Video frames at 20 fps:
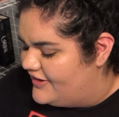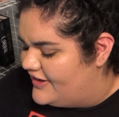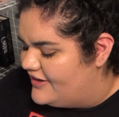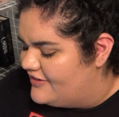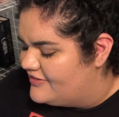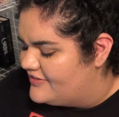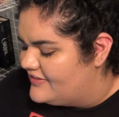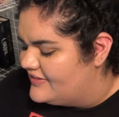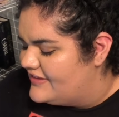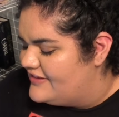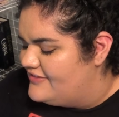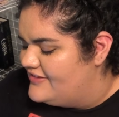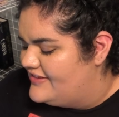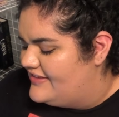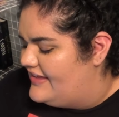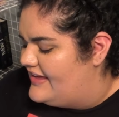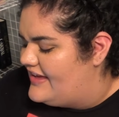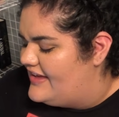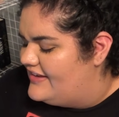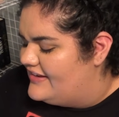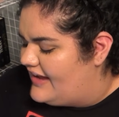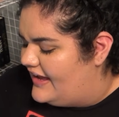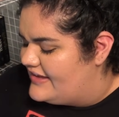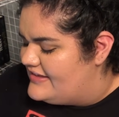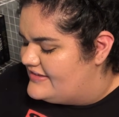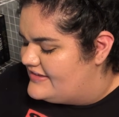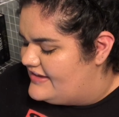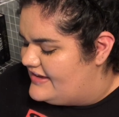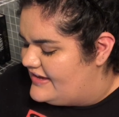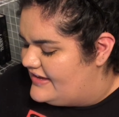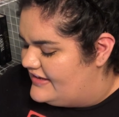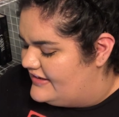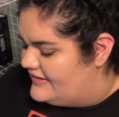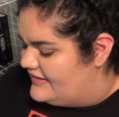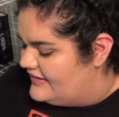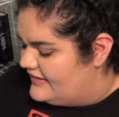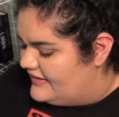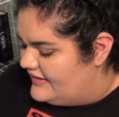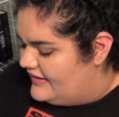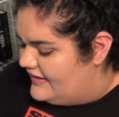here's Lucy, 19.